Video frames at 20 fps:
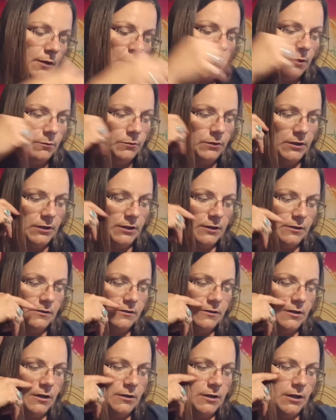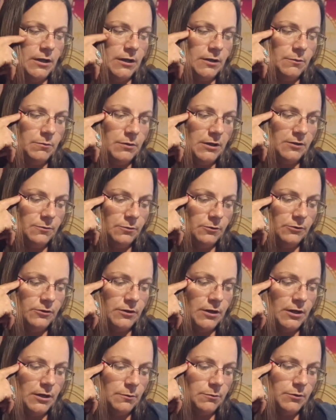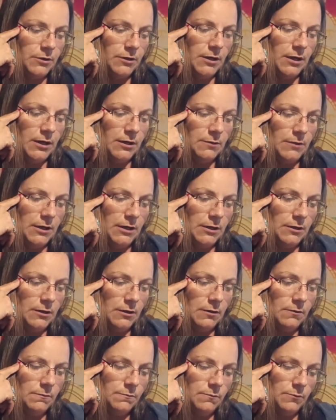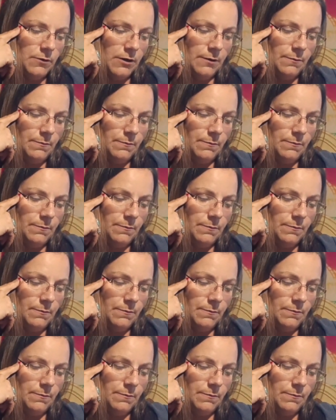completely because he's not naked, but I suppose they're not going to put a naked man in there, right?